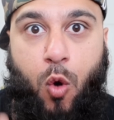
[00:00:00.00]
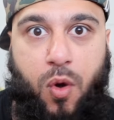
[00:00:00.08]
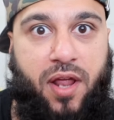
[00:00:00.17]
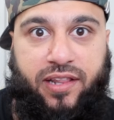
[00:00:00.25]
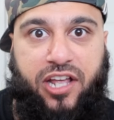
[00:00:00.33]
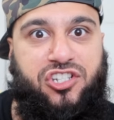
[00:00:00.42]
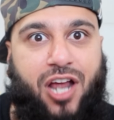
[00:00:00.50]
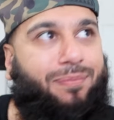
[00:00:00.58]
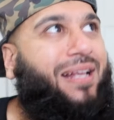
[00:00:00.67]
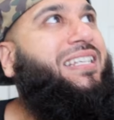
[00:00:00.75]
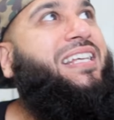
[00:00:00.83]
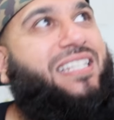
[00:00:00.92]
wearing the hijab?
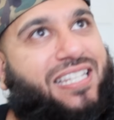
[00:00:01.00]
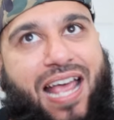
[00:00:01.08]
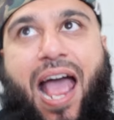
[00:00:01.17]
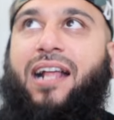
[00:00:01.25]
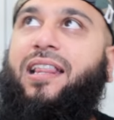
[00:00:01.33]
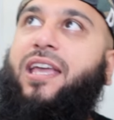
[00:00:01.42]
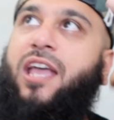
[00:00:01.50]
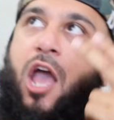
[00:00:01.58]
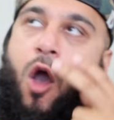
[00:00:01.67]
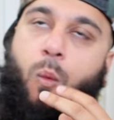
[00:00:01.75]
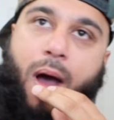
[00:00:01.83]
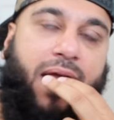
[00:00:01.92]
That's exactly
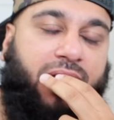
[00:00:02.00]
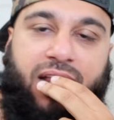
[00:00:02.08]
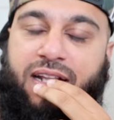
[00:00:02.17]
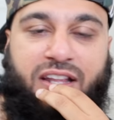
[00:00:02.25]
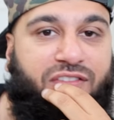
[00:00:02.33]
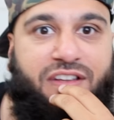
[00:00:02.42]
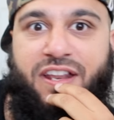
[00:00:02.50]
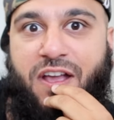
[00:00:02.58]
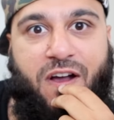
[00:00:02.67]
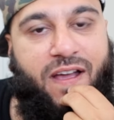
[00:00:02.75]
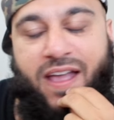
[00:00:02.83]
why I clicked the video.